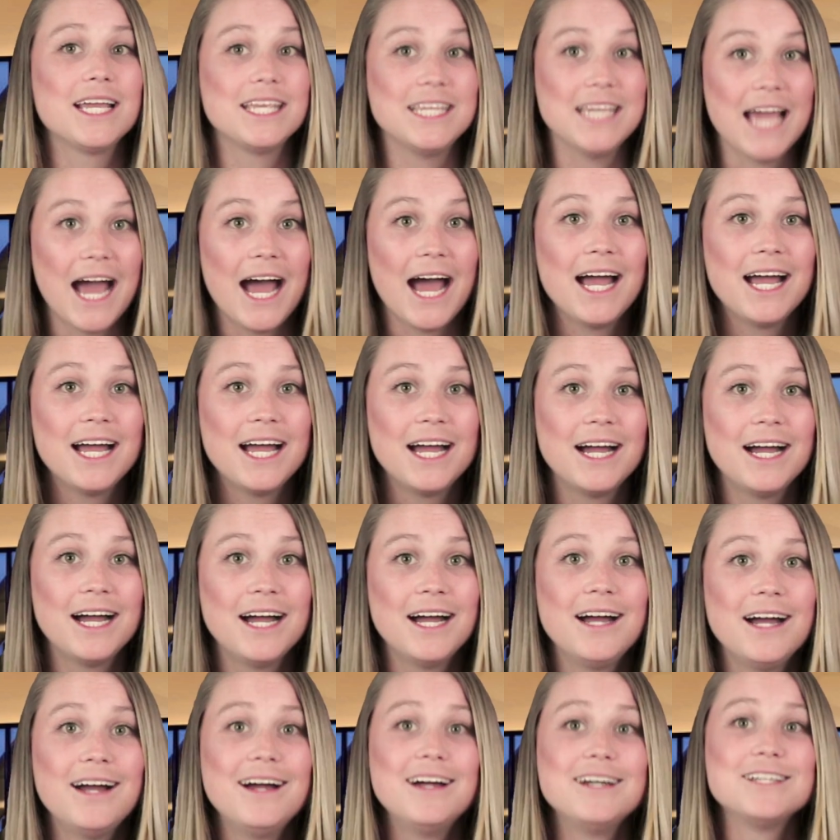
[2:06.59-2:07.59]
Yeah,
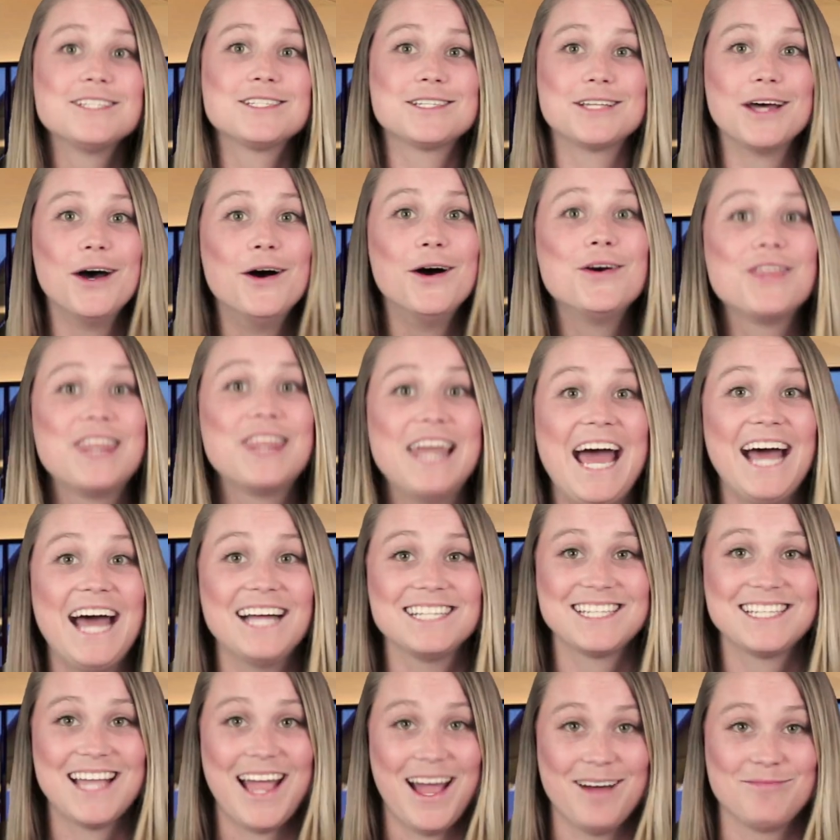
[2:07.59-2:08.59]
so
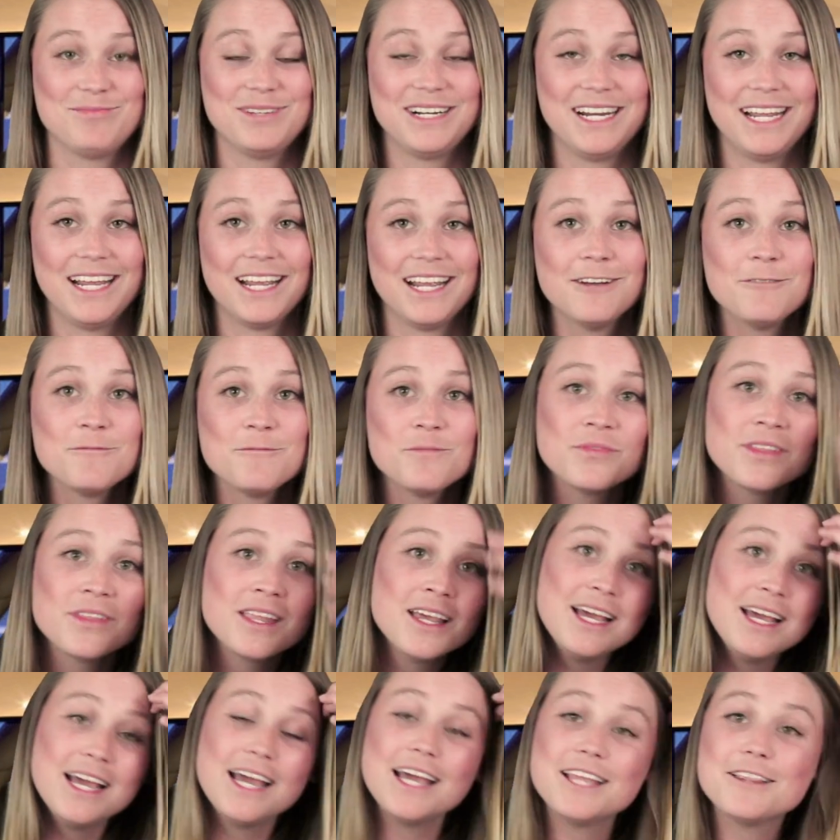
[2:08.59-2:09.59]
that's happening.
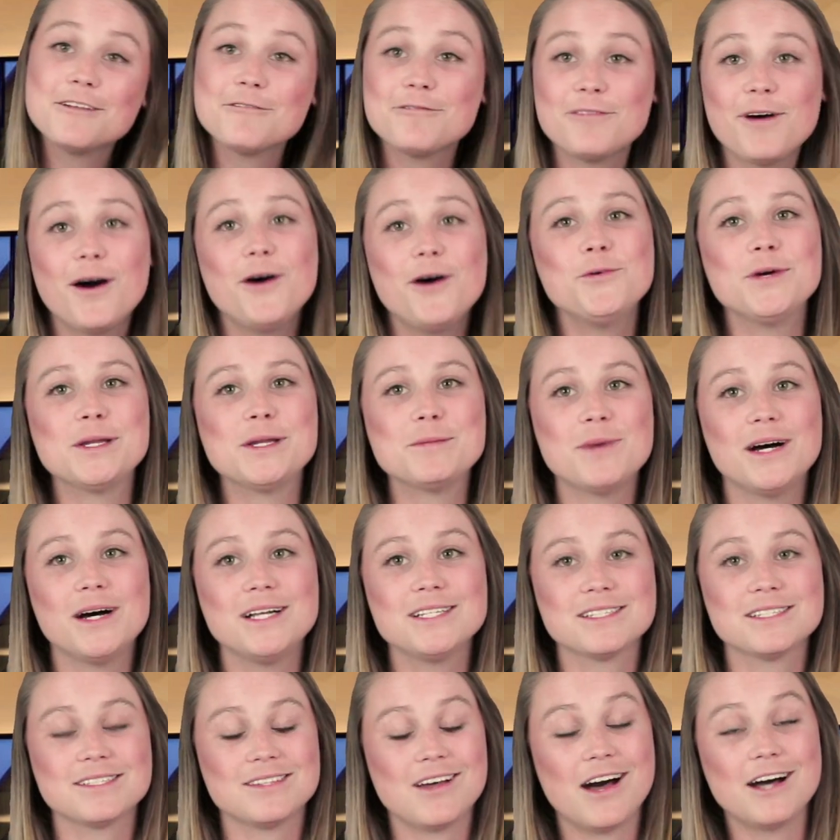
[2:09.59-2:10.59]
In the following
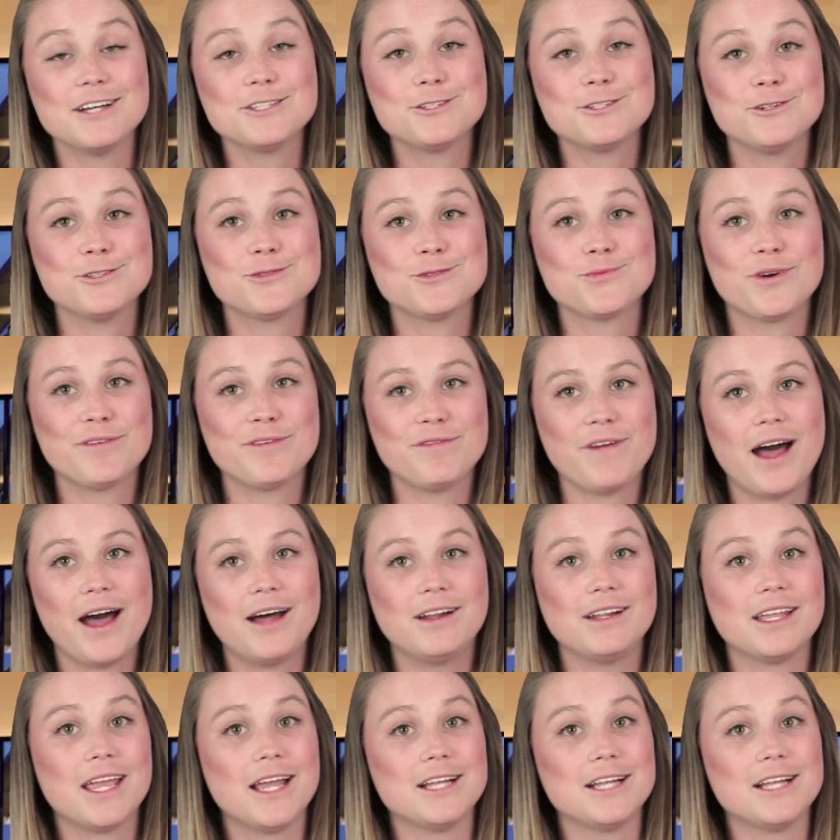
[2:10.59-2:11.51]
months, lawsuits were filed